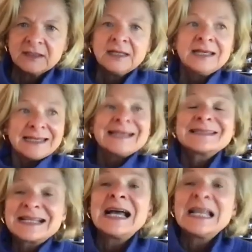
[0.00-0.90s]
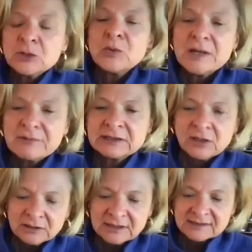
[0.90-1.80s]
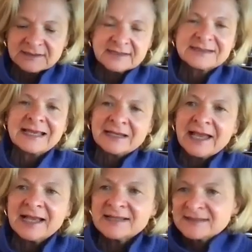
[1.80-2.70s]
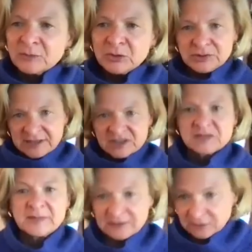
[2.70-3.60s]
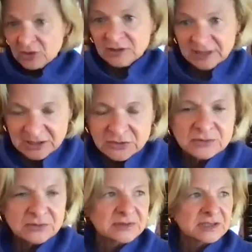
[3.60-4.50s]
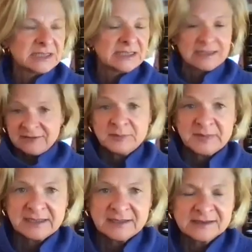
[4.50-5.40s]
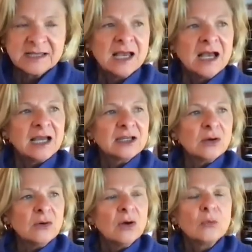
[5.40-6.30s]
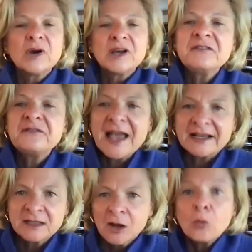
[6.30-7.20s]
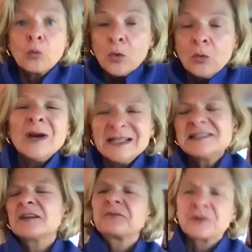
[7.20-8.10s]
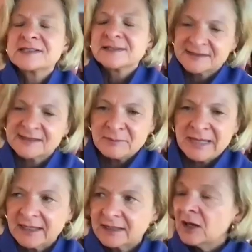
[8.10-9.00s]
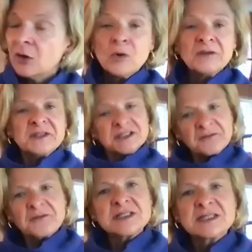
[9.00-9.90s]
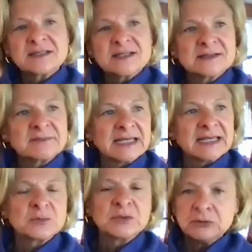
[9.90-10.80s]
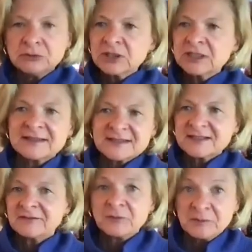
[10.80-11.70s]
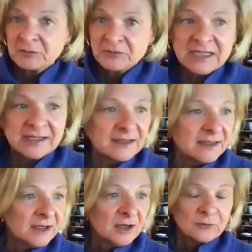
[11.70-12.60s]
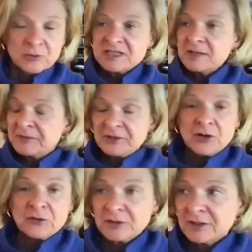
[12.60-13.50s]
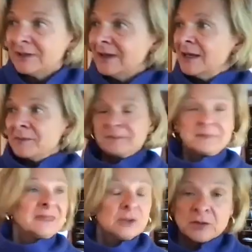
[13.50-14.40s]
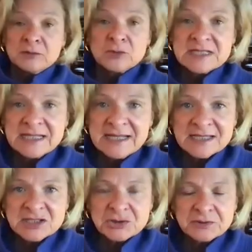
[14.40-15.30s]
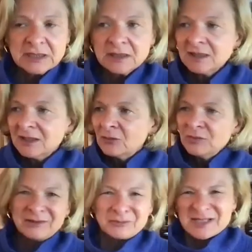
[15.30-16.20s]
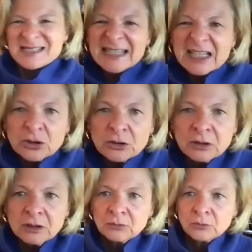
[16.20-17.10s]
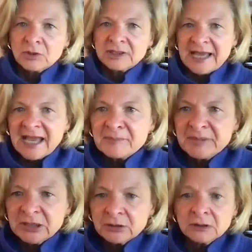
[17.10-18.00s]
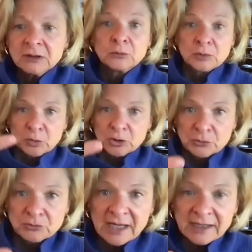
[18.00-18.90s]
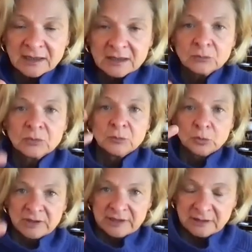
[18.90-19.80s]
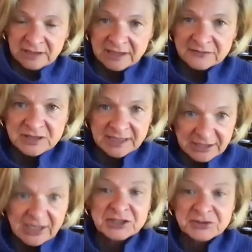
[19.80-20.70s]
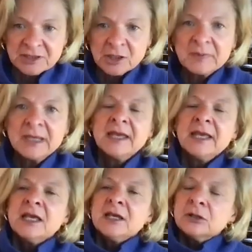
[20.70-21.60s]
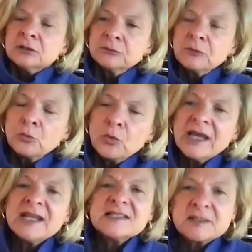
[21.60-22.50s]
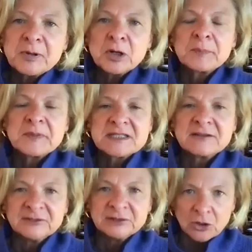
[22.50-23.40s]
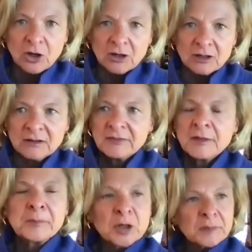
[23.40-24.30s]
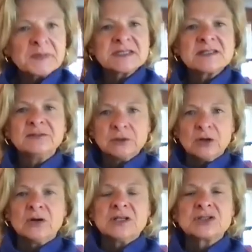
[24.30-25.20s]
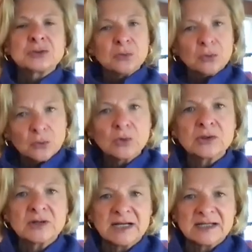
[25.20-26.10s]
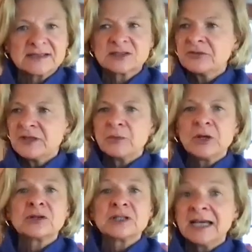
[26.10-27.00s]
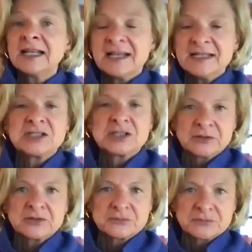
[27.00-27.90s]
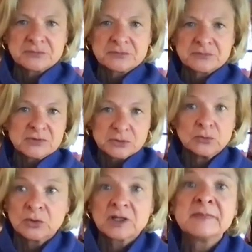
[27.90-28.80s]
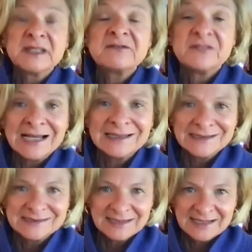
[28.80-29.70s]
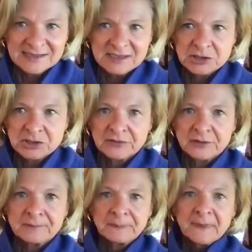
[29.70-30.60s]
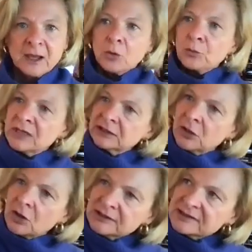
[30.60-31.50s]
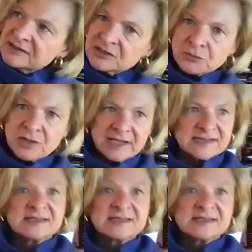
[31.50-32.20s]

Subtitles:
He has gotten away with lawlessness. And as someone who cares about the law, like you do, Christine, and everybody does, I go, what difference does it make? Well, the difference it doesn't make is when you look at the stuff we've been reading, for example, that in recent history, we're sicker, we're unhappier, we're more neurotic, we're more in need of psychiatric help. What is the purpose of law? The purpose of law is to order us so that we are not at each other's throats or commit violence against each other. When lawlessness rises,